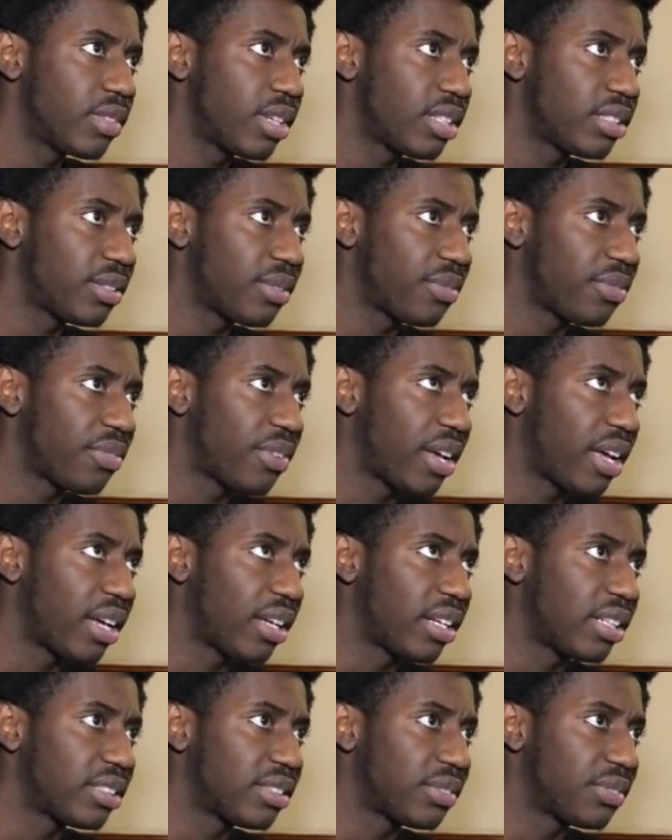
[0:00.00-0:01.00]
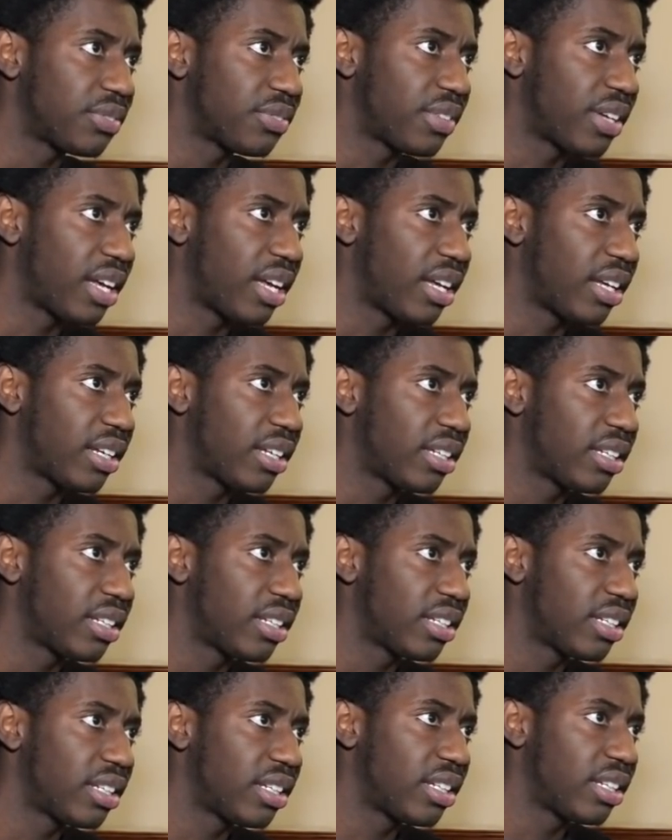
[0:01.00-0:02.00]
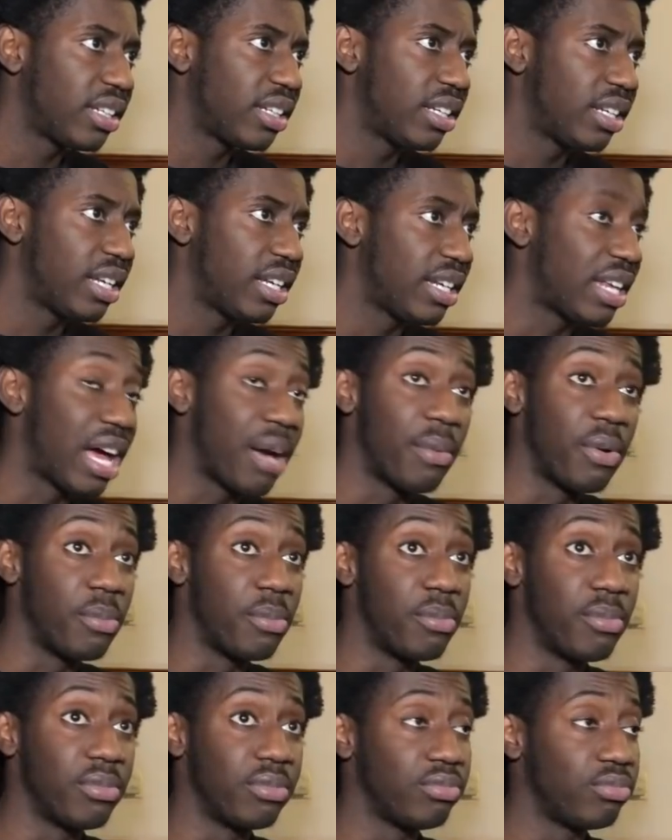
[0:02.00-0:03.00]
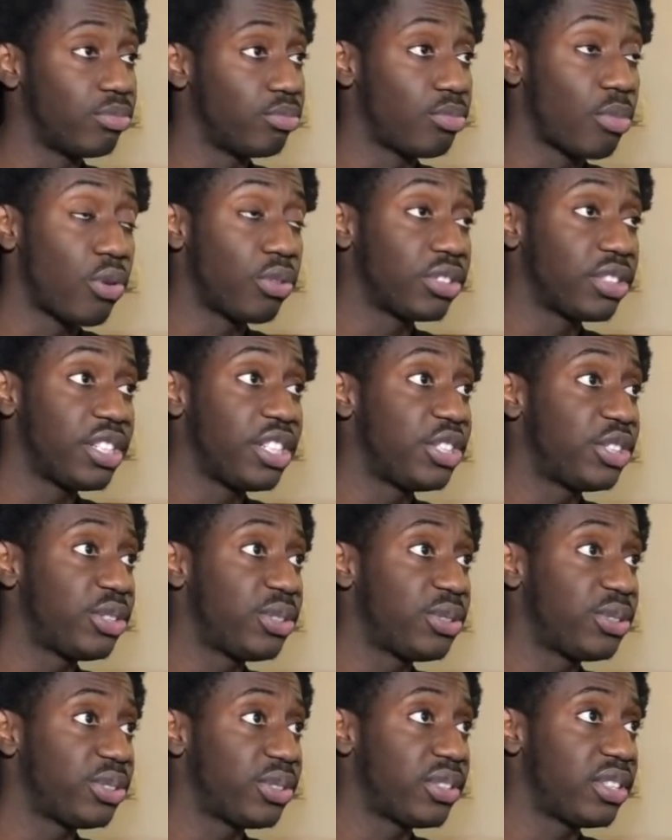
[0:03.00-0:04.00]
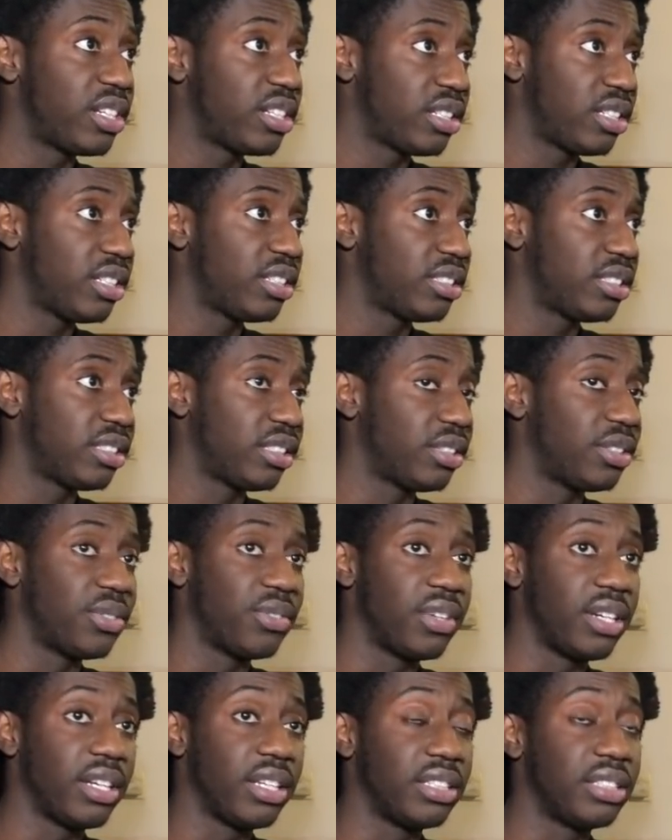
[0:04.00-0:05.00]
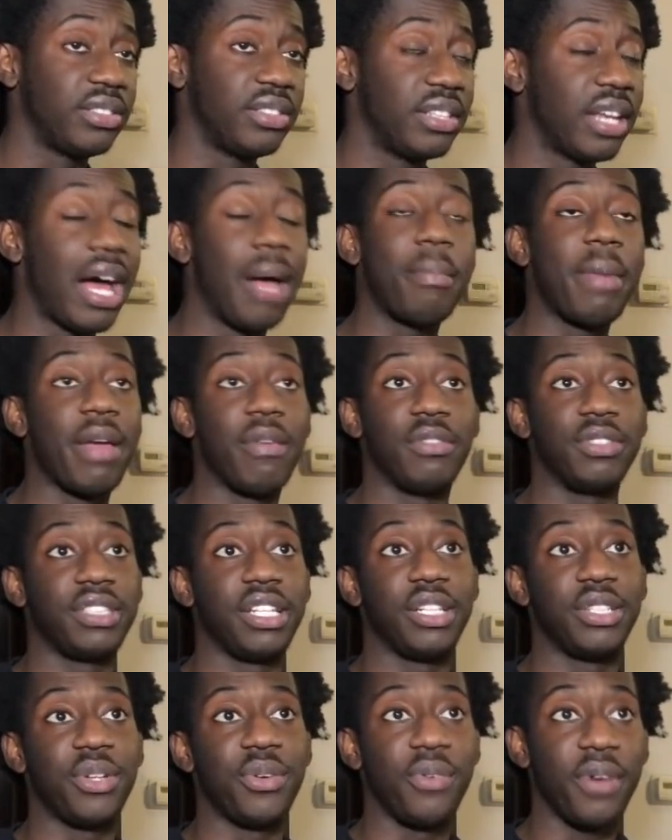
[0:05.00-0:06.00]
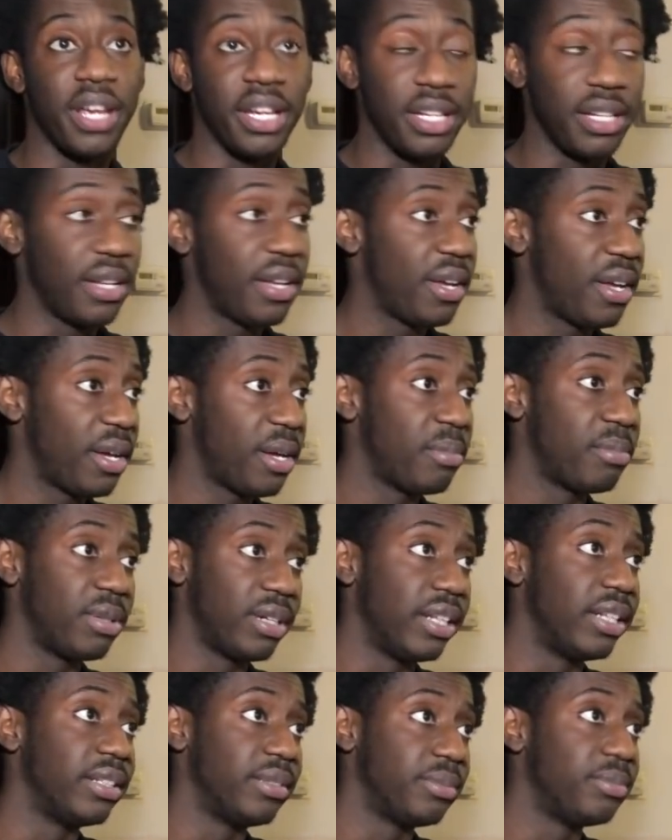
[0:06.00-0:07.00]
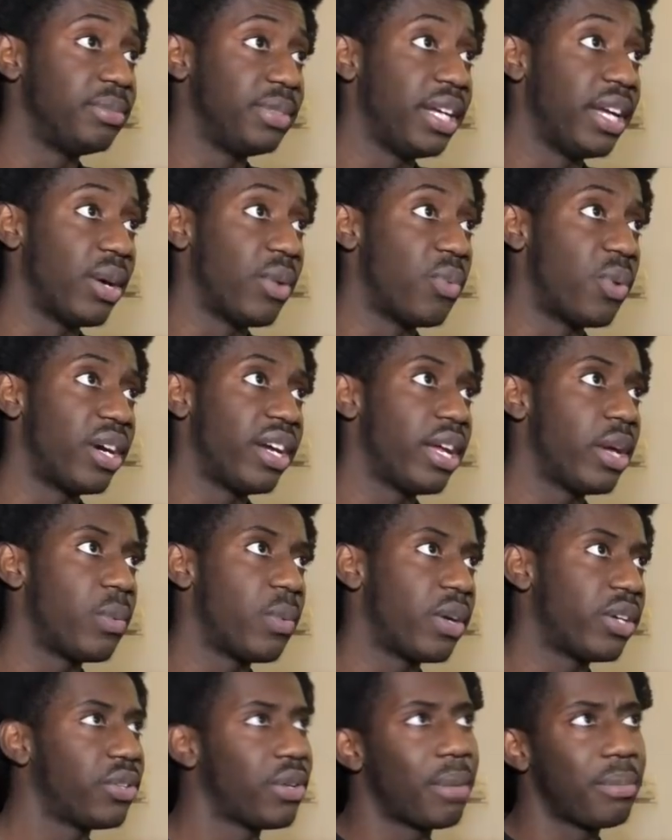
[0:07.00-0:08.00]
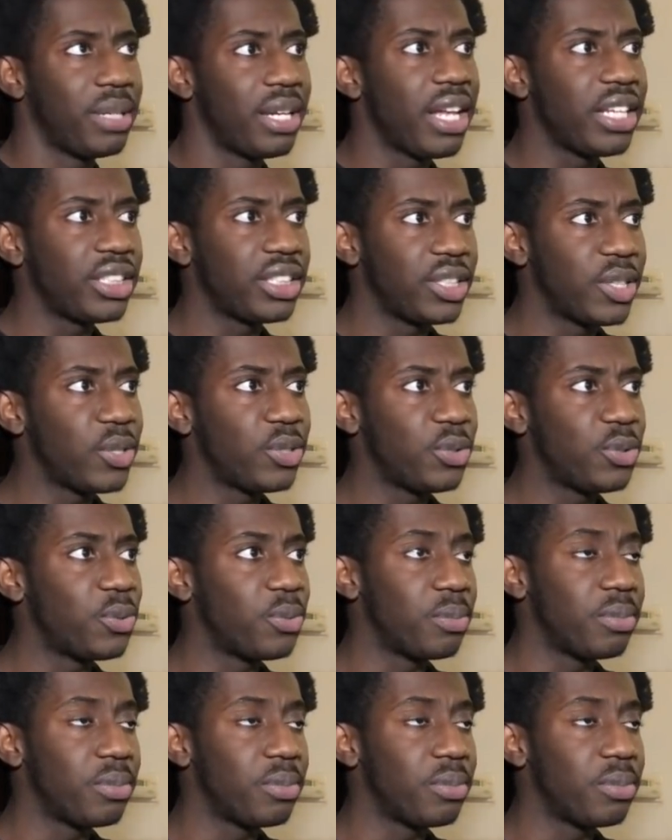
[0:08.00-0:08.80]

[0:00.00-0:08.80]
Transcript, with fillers: That's a fact, that's a fact. Nah, but most of these dudes on this list is I'm not even gonna say underrated, but yeah, one hit wonder. I mean, they still